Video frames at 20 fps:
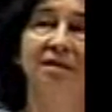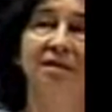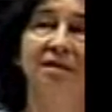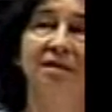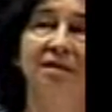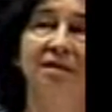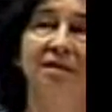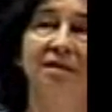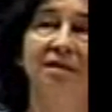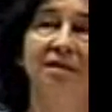
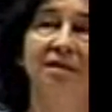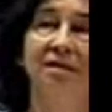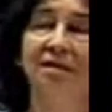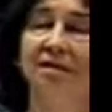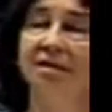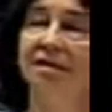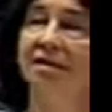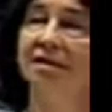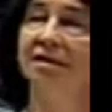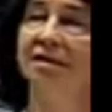
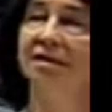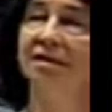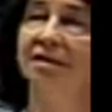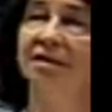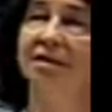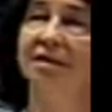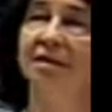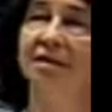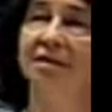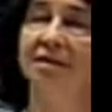
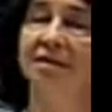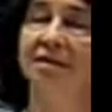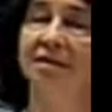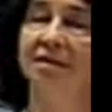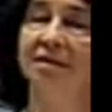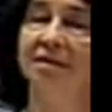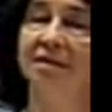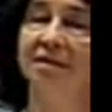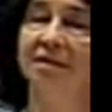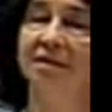
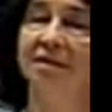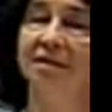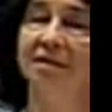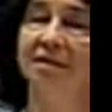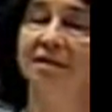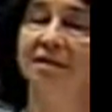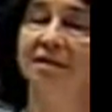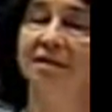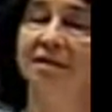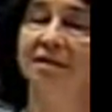
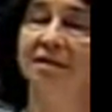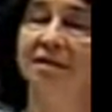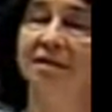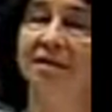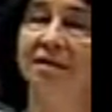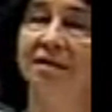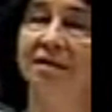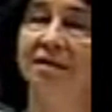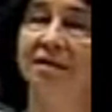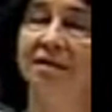
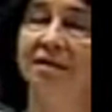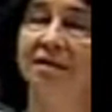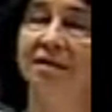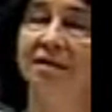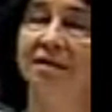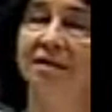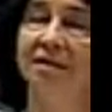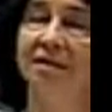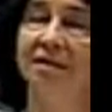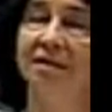
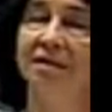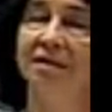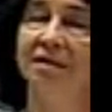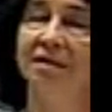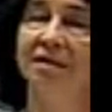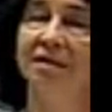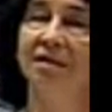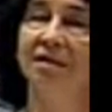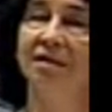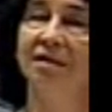
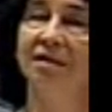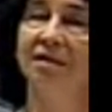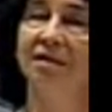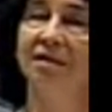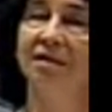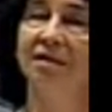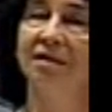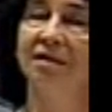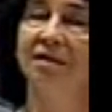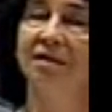
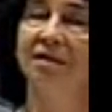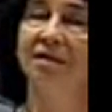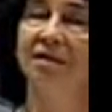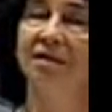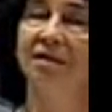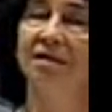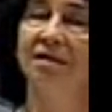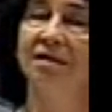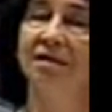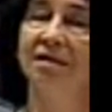
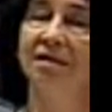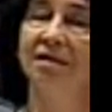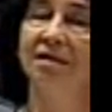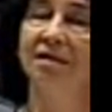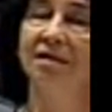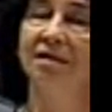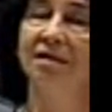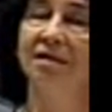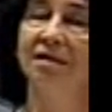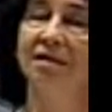
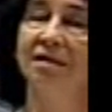[no speech]